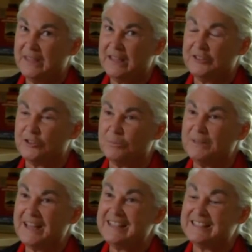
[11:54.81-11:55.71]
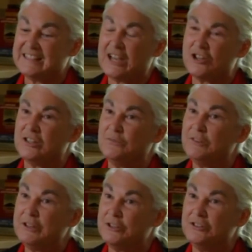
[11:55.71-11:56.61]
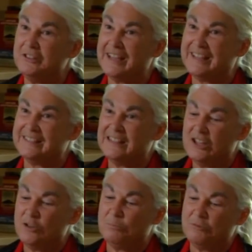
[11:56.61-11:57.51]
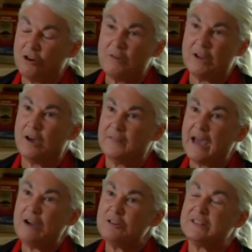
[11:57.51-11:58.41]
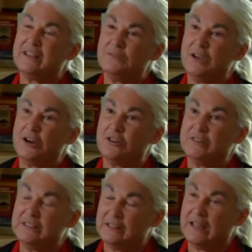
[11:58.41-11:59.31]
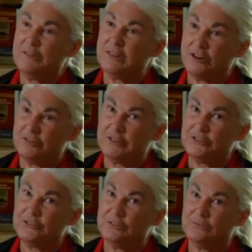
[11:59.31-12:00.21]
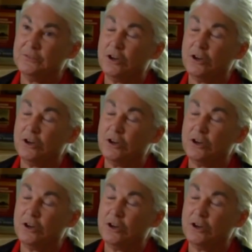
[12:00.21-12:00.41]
So the plaque is actually very good at growing on the outside of the artery and allowing the artery to still flow.